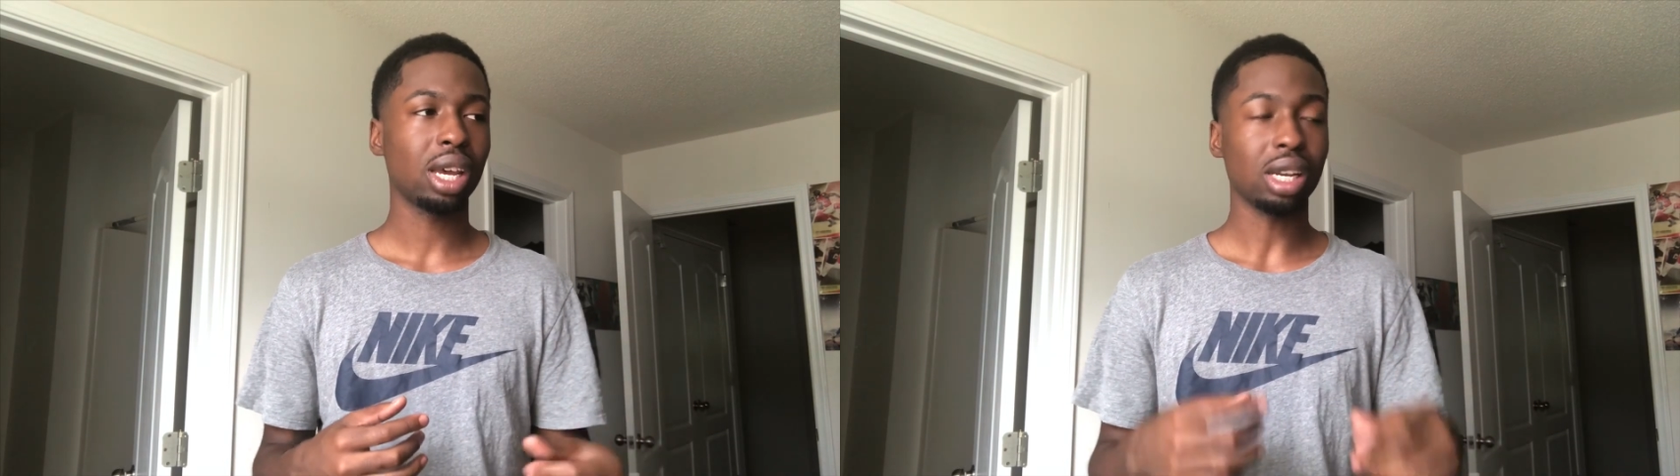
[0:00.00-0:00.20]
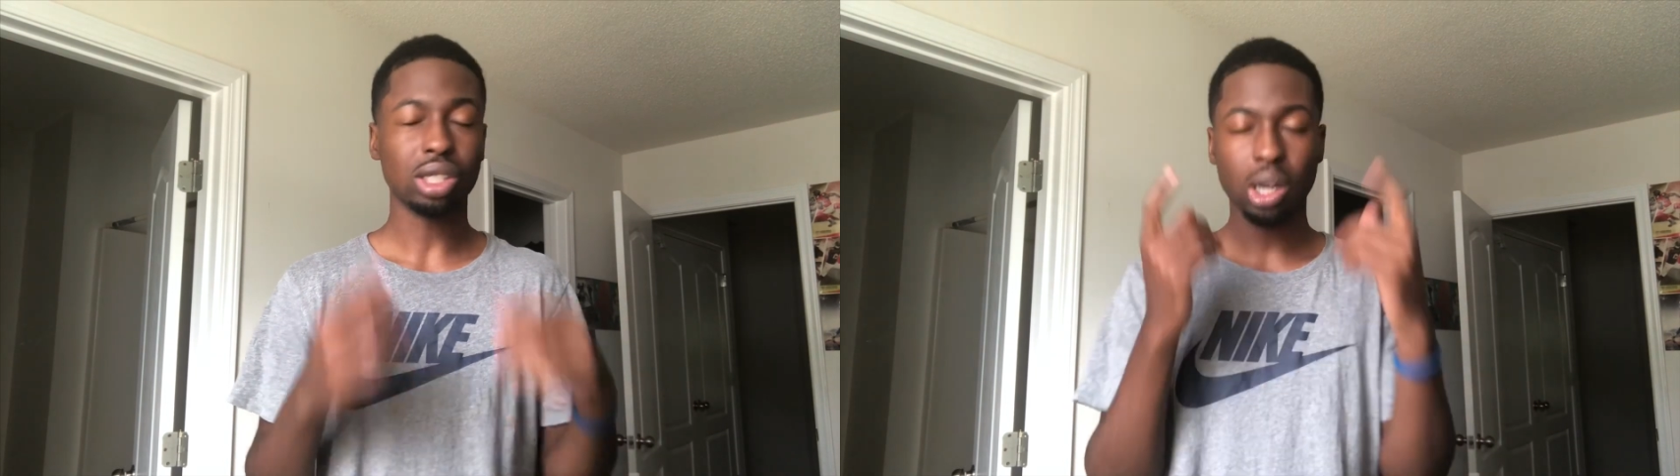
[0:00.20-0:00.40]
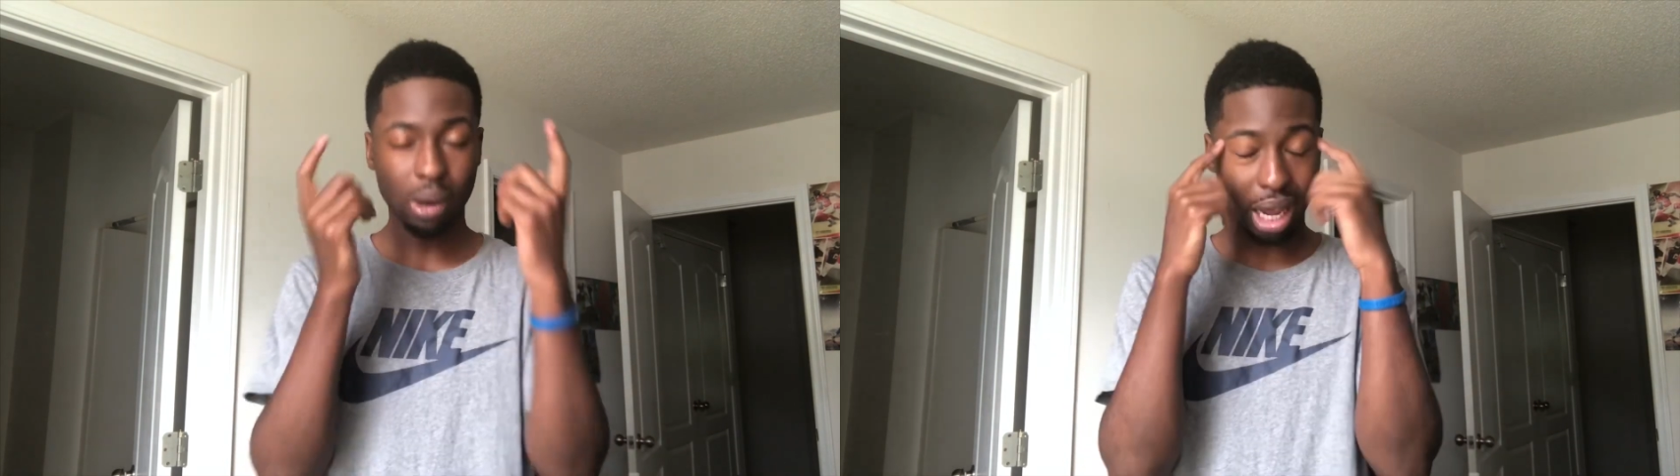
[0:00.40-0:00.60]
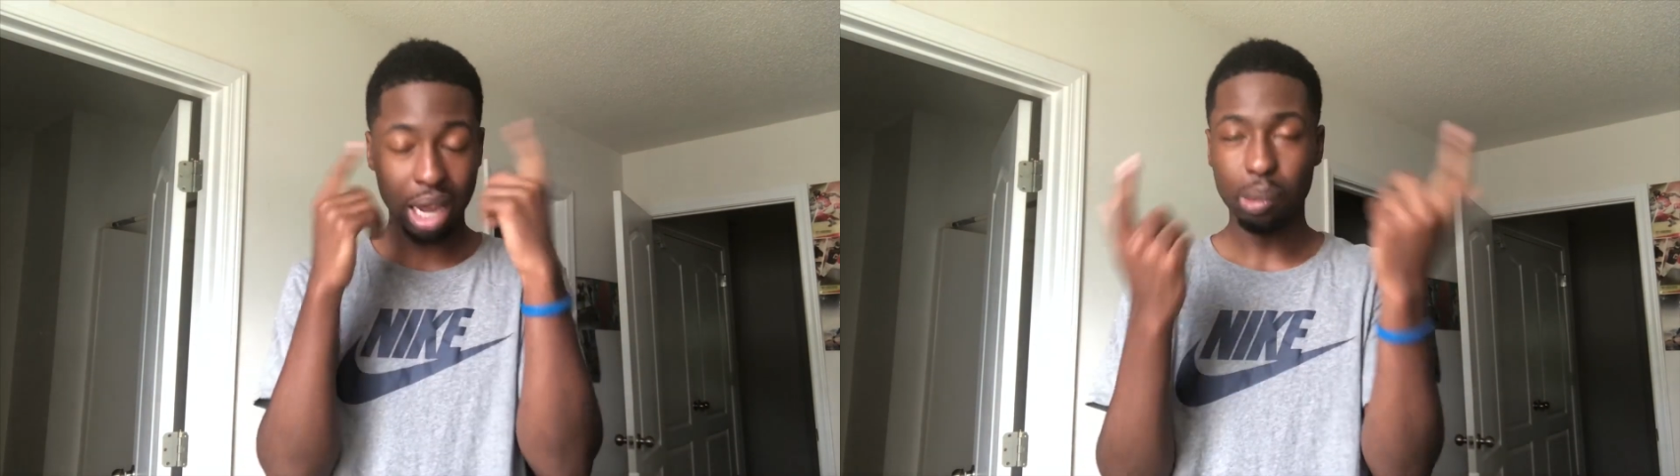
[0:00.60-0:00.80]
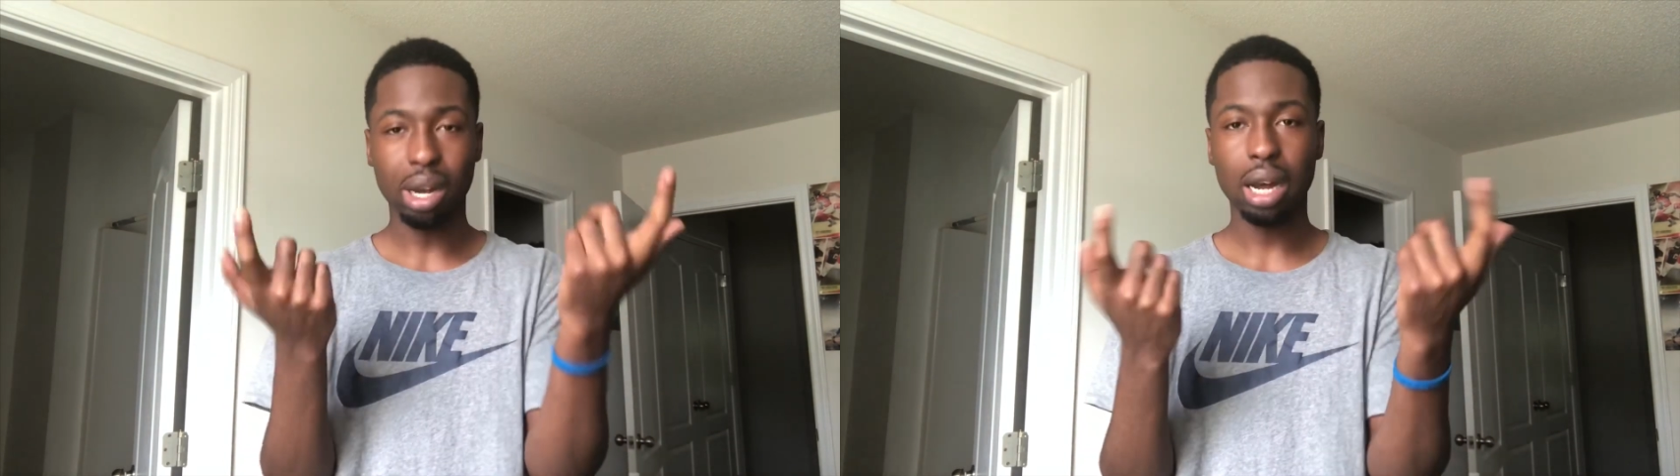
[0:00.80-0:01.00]
it started with
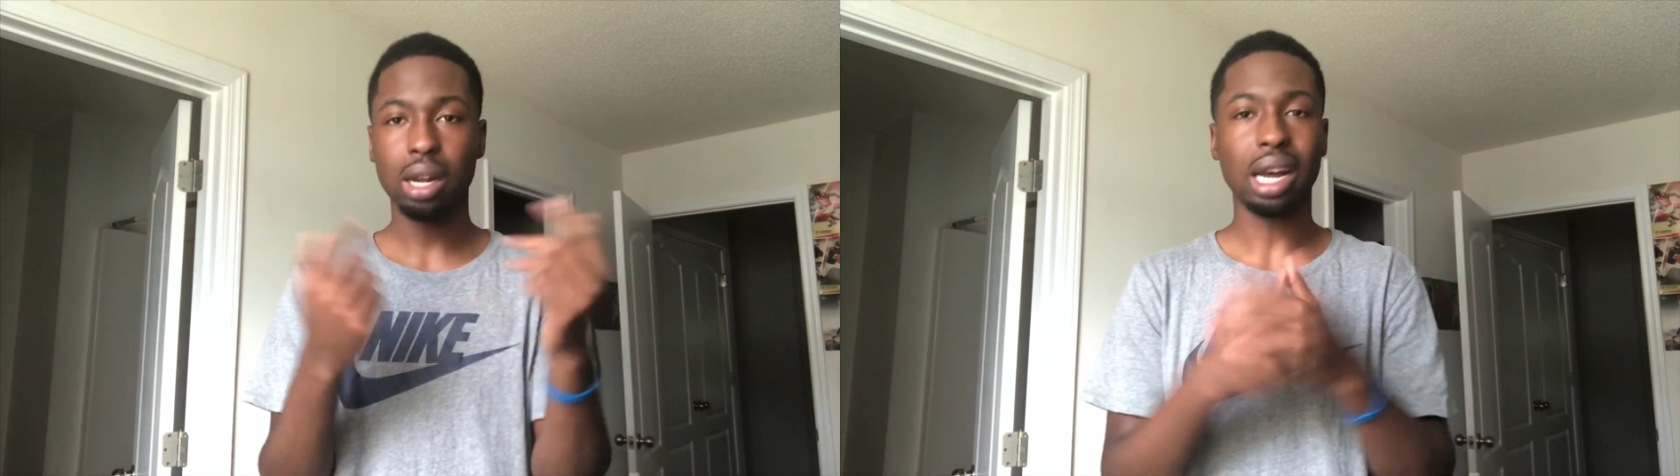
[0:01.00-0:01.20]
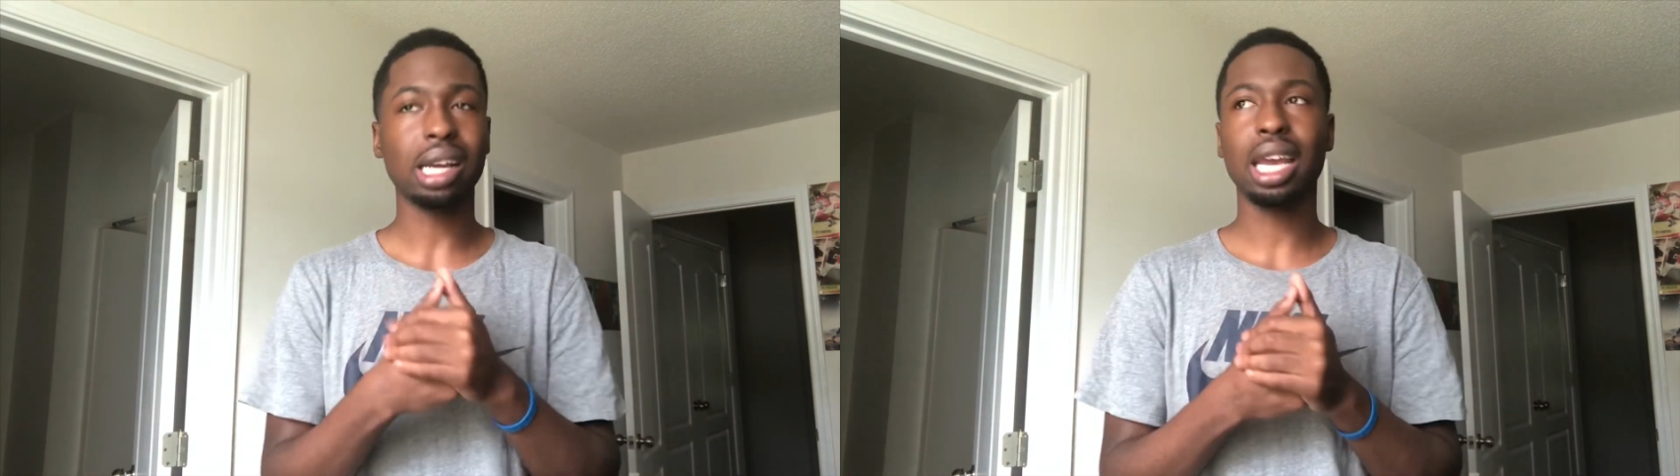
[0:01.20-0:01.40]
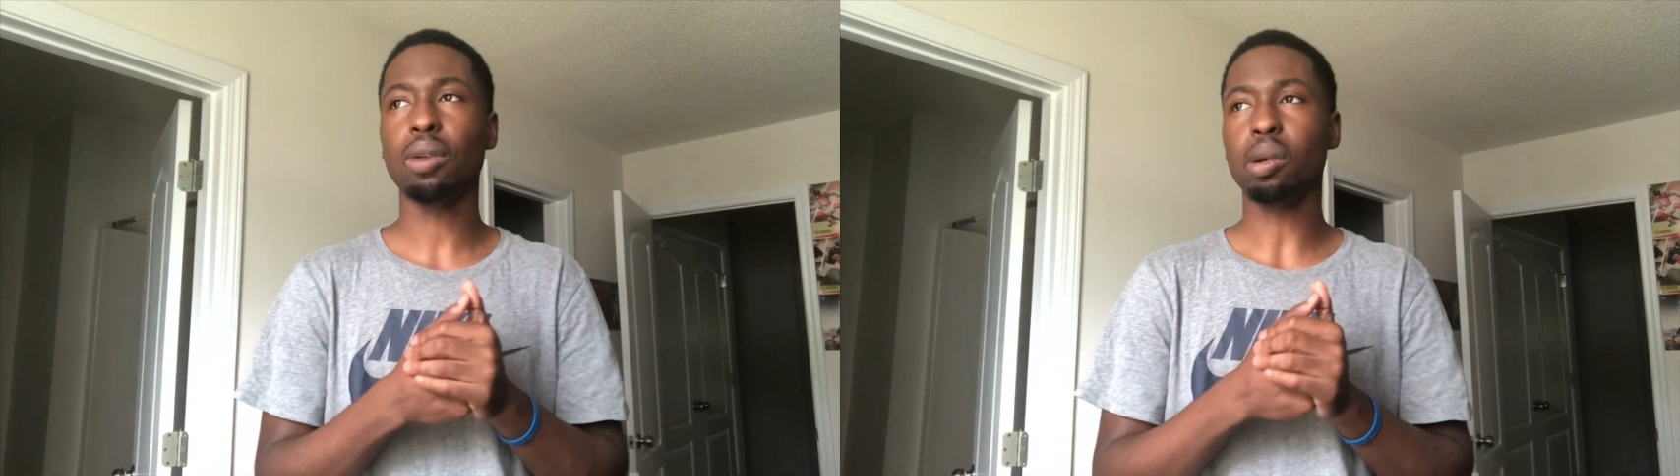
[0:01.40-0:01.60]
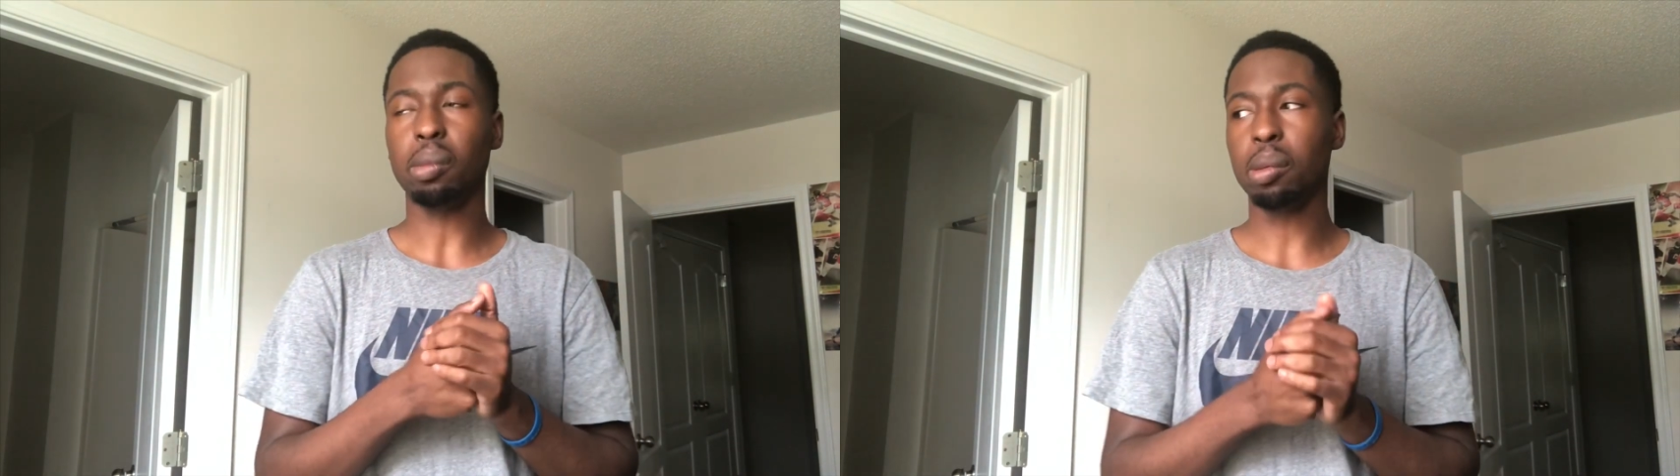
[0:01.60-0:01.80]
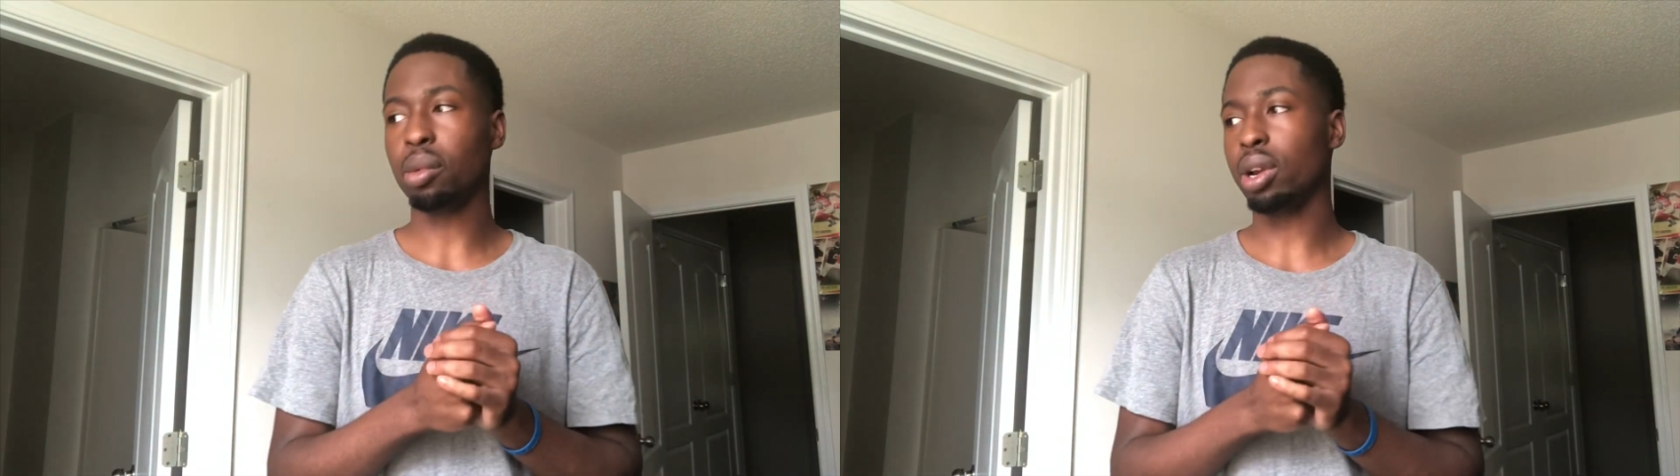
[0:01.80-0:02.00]
an a but I, I can't
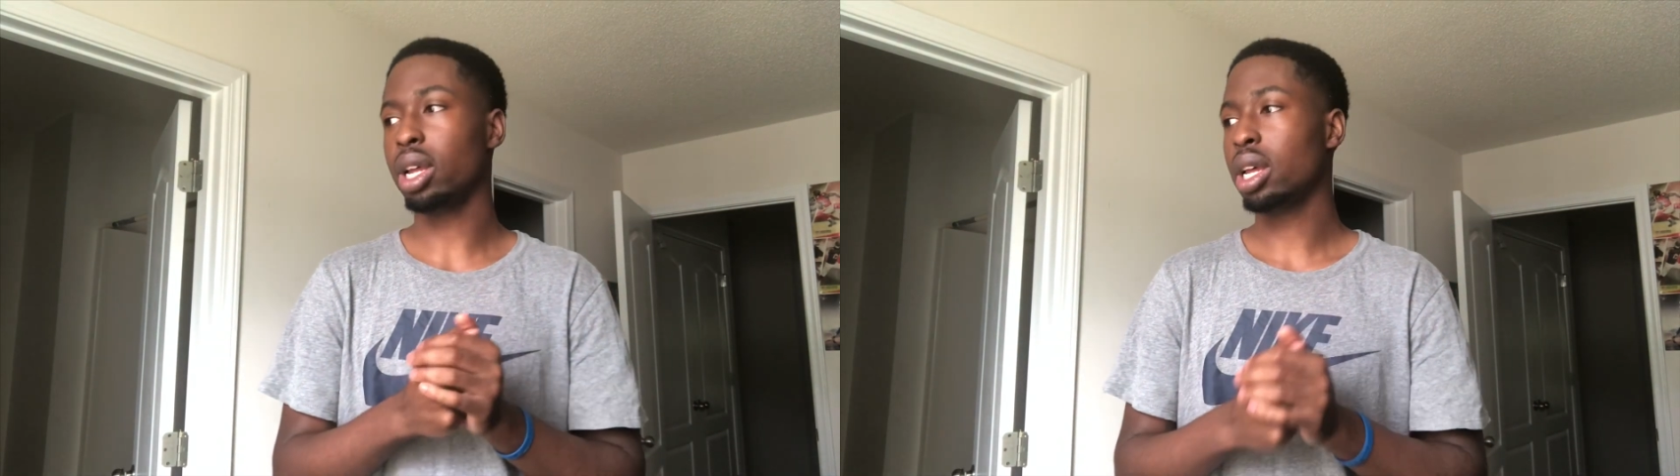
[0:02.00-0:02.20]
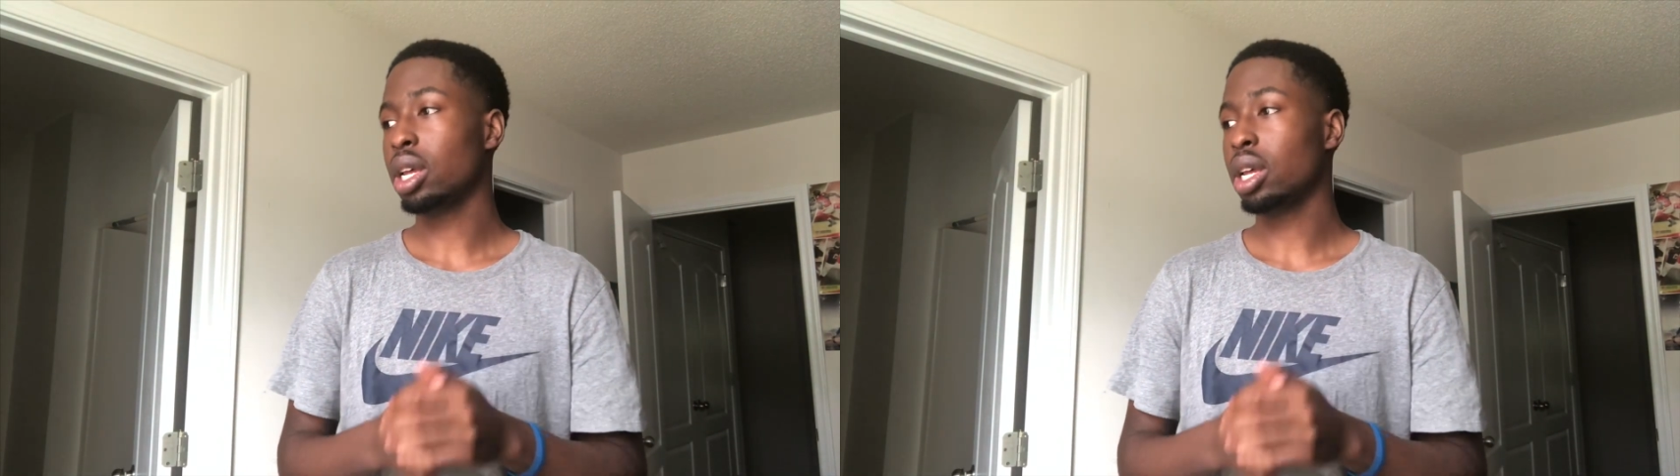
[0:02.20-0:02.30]
remember it